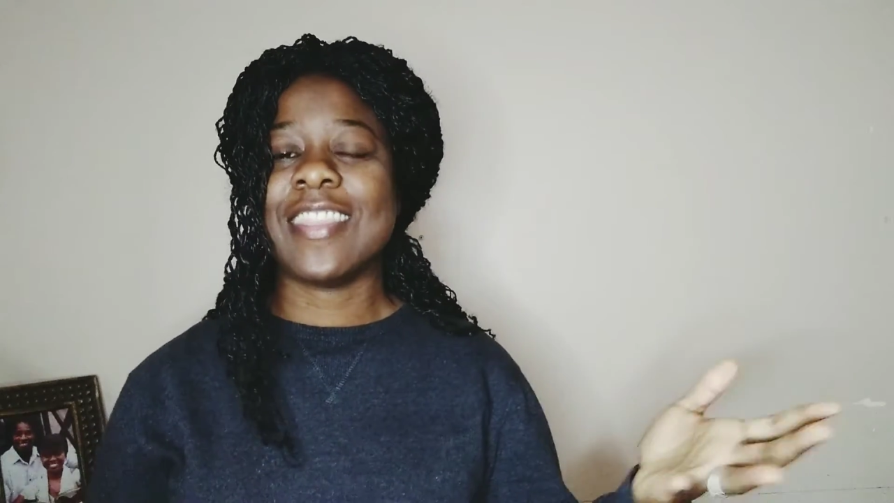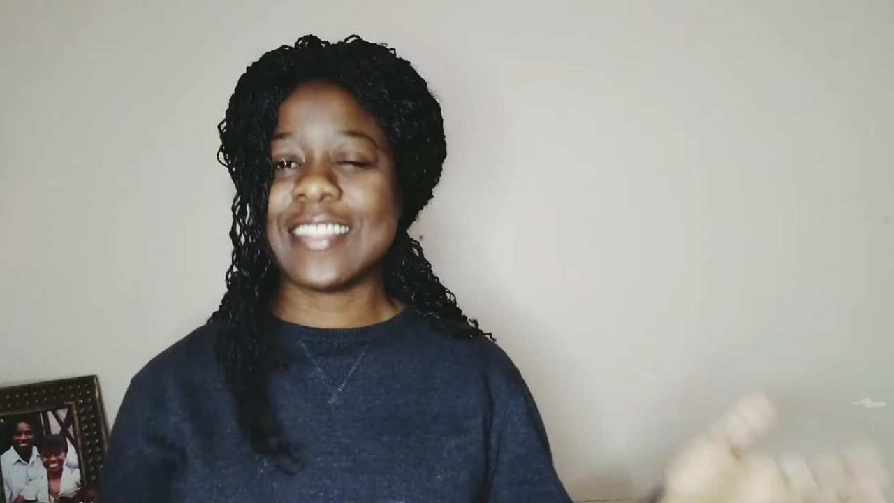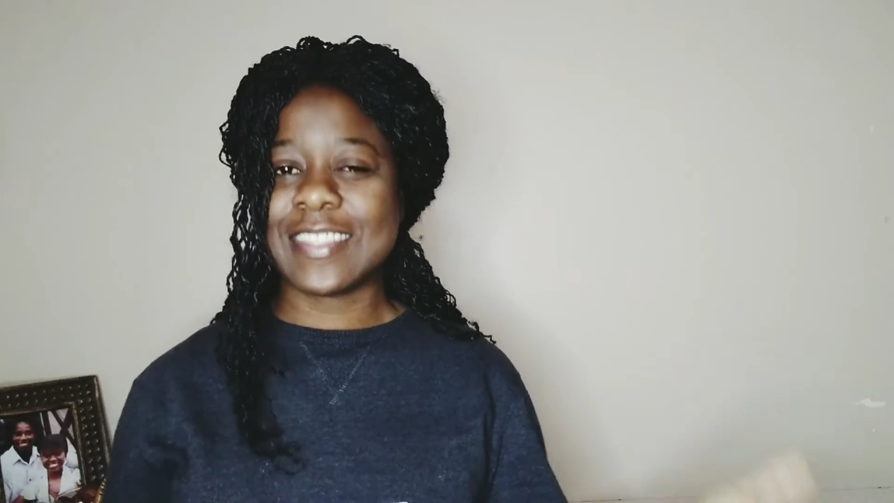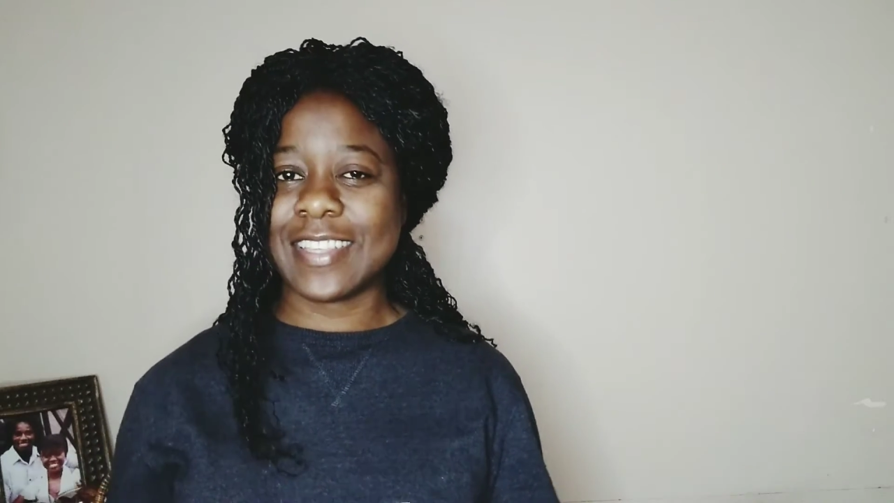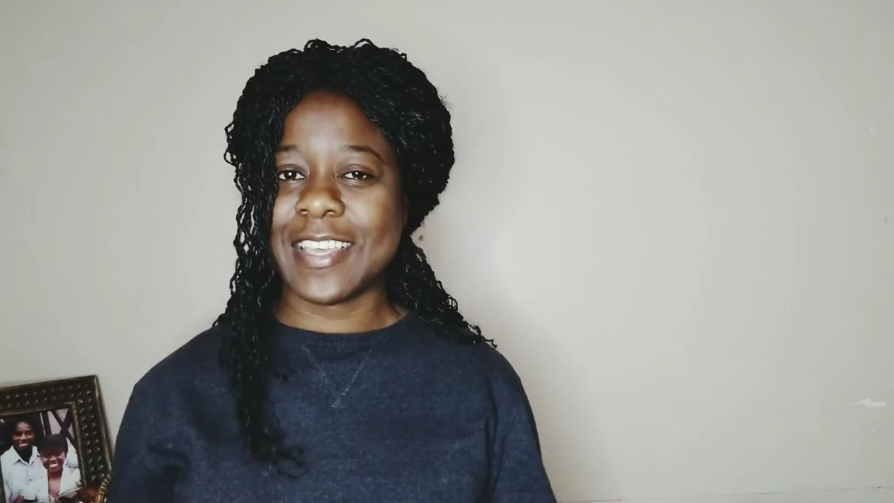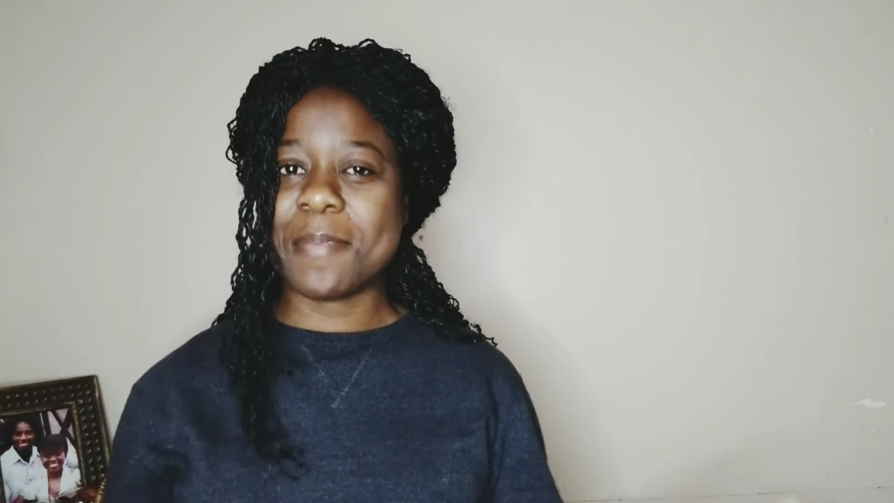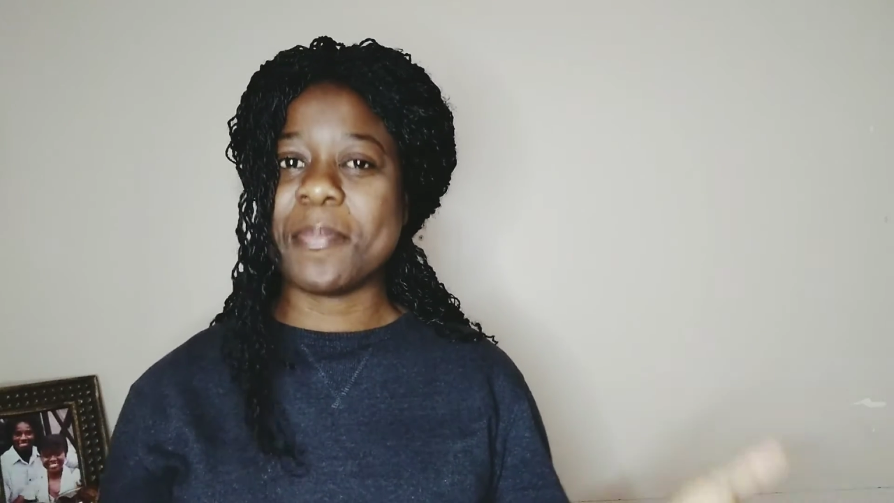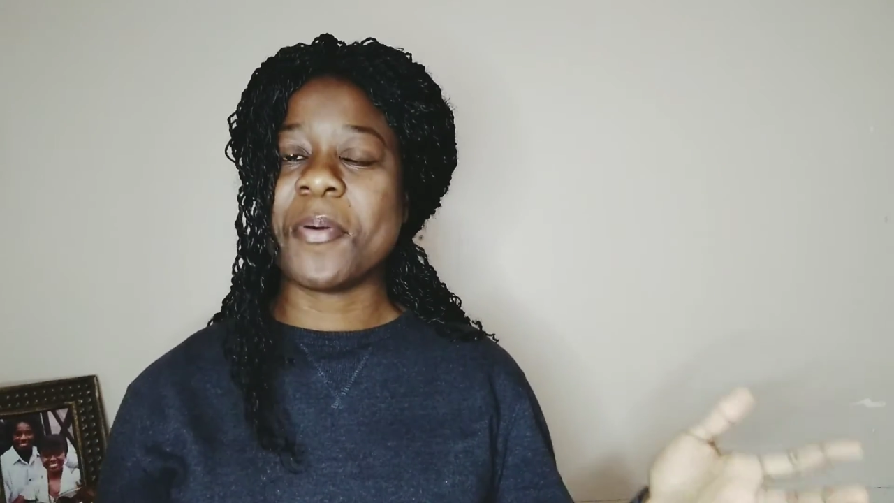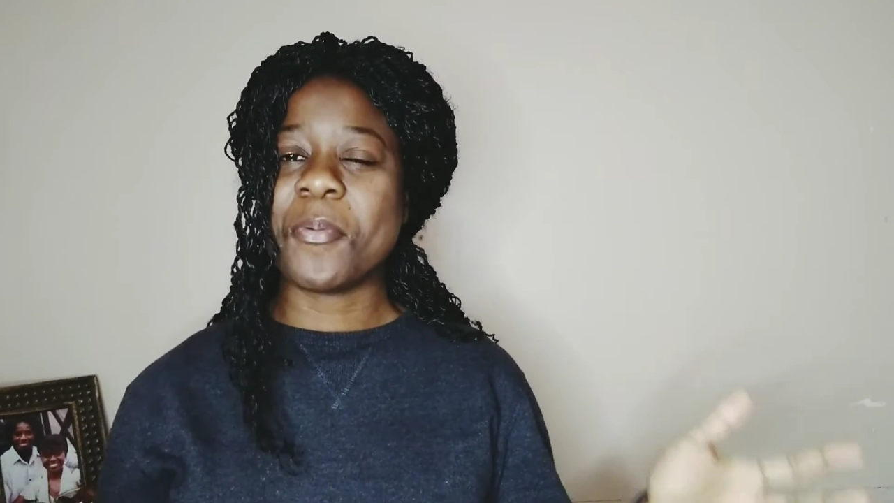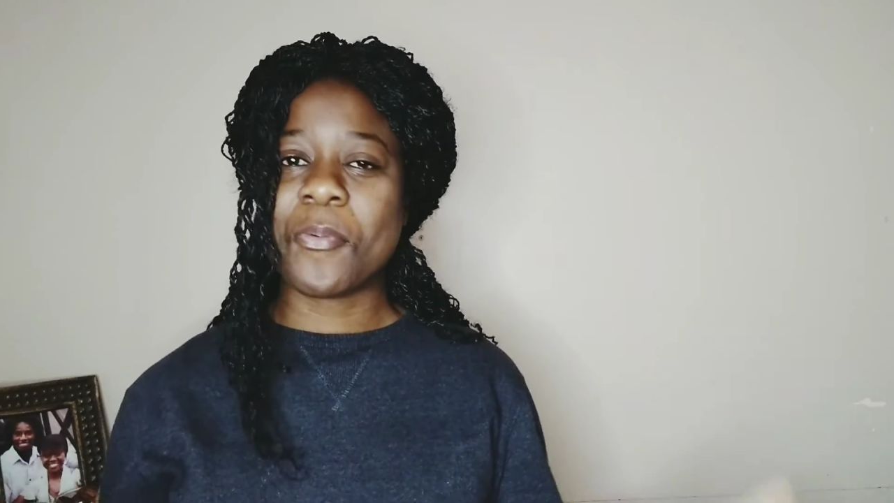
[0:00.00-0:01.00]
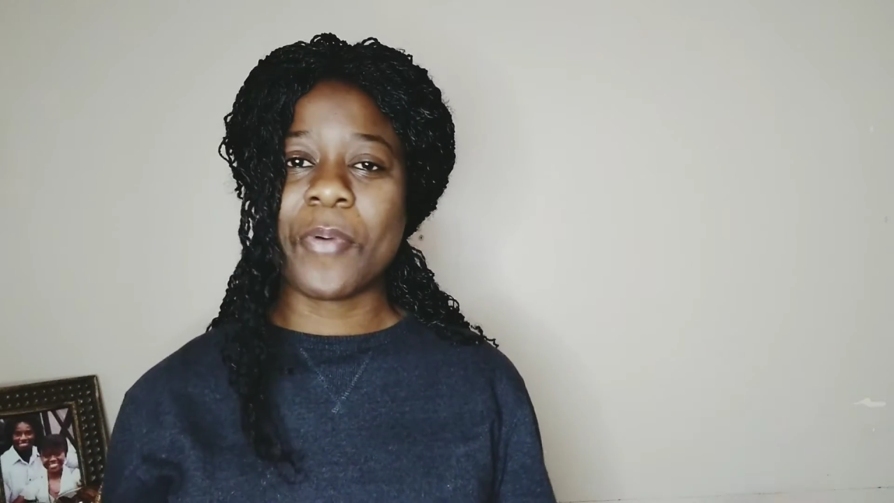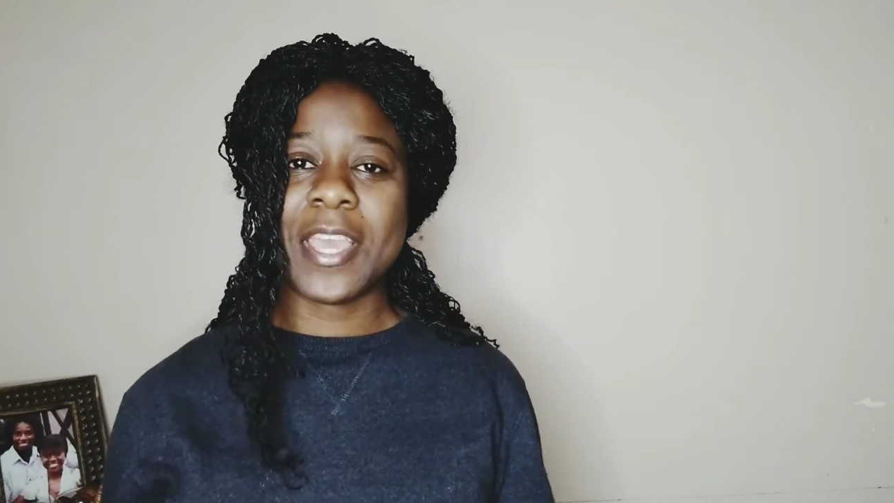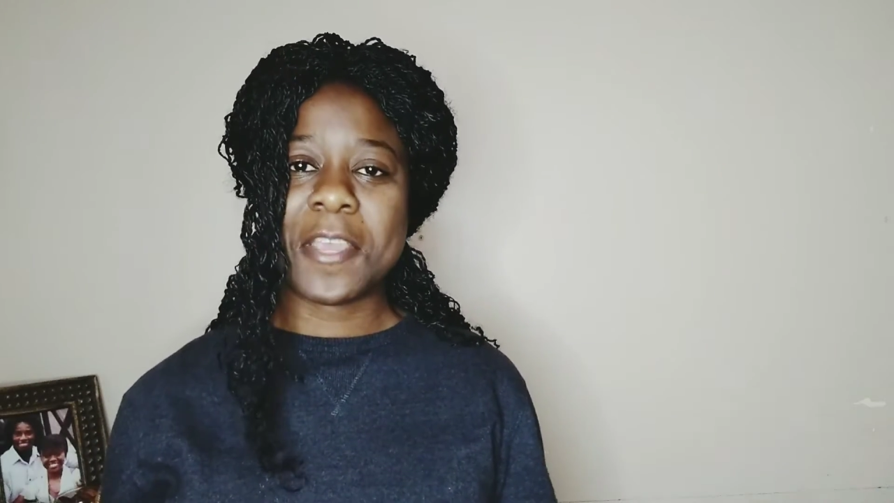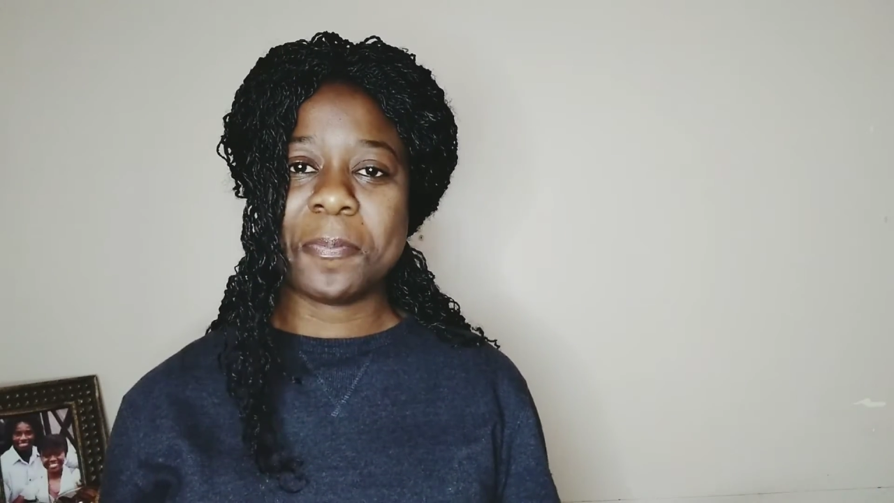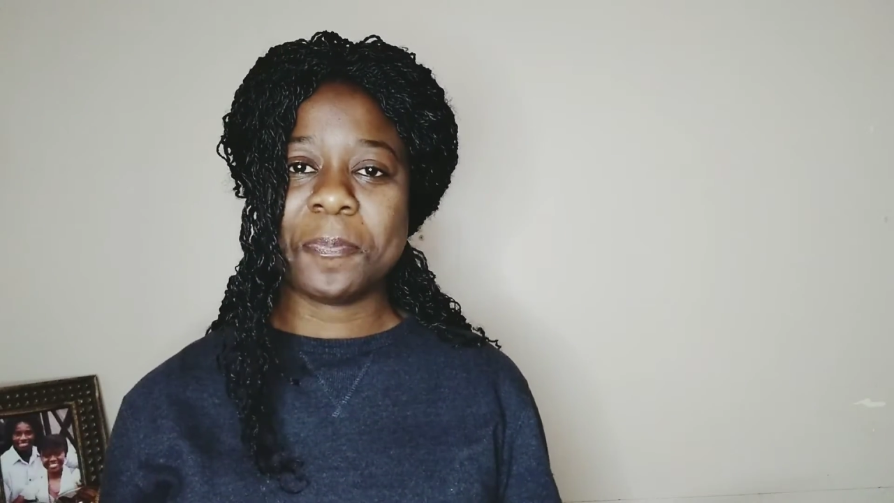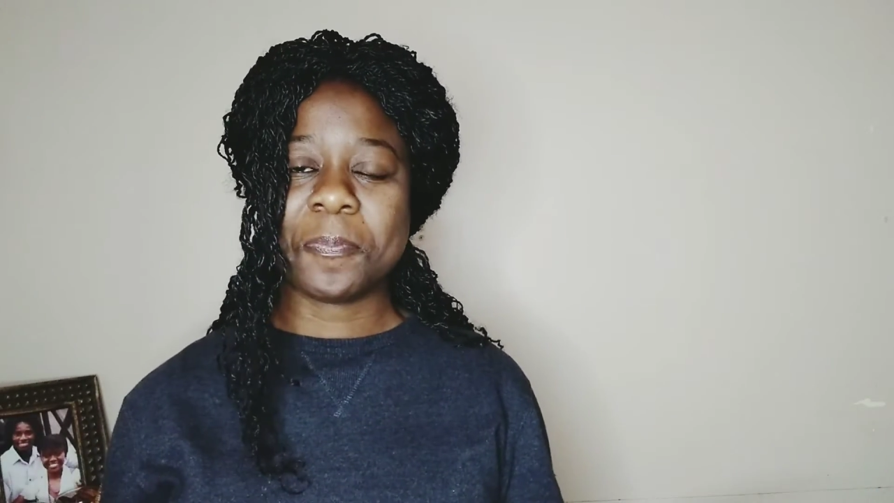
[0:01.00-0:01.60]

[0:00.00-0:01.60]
the same way.